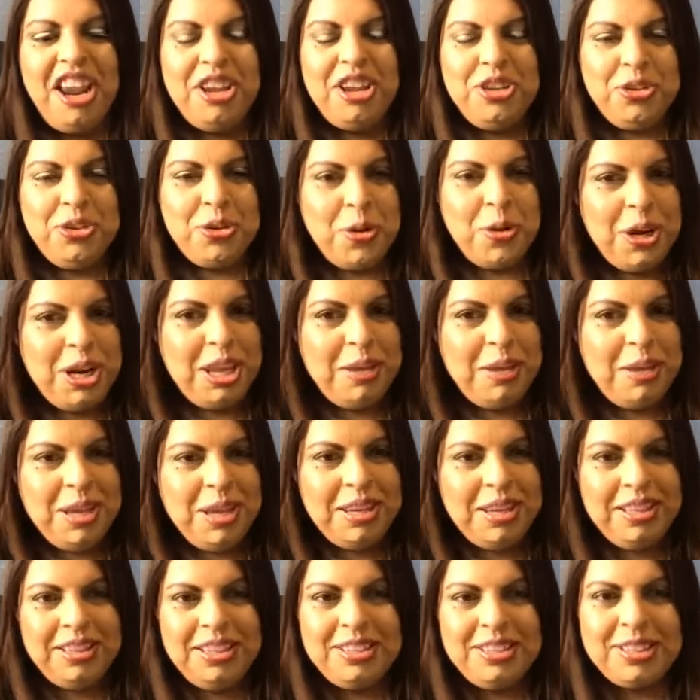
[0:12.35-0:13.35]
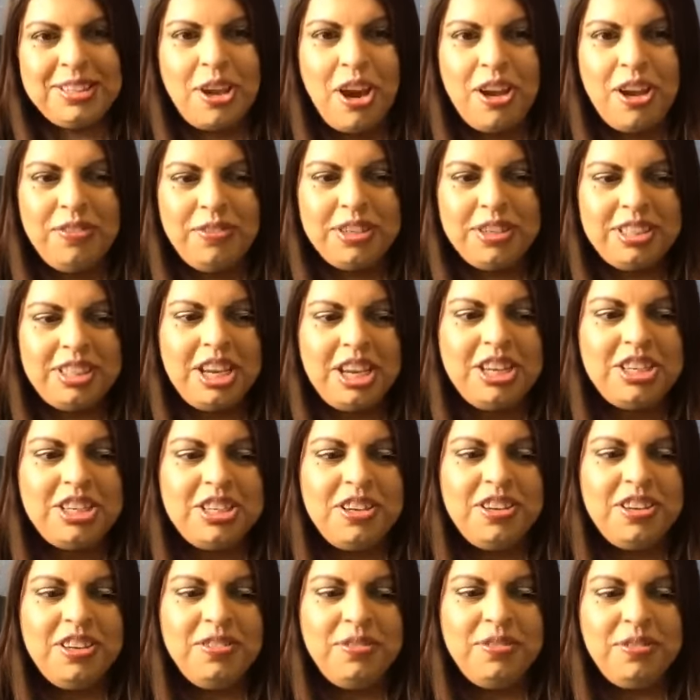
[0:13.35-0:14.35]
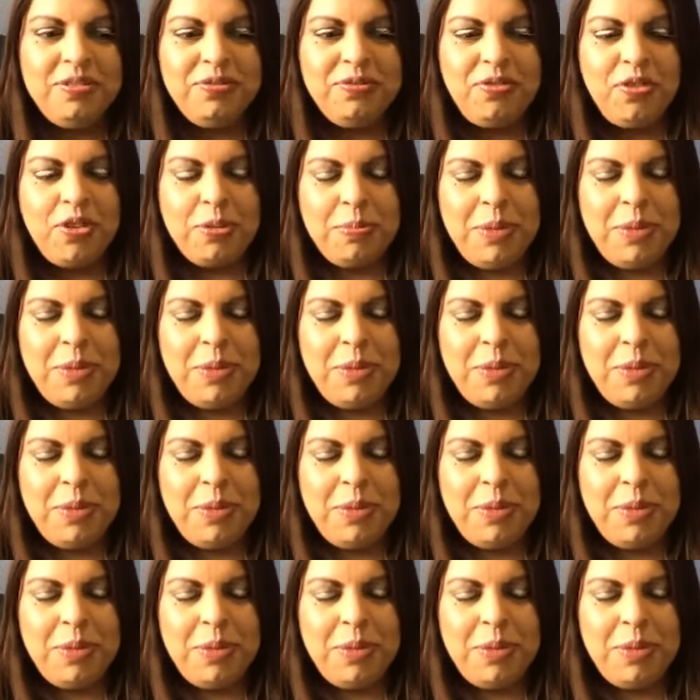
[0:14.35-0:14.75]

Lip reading: joining me in this conversation for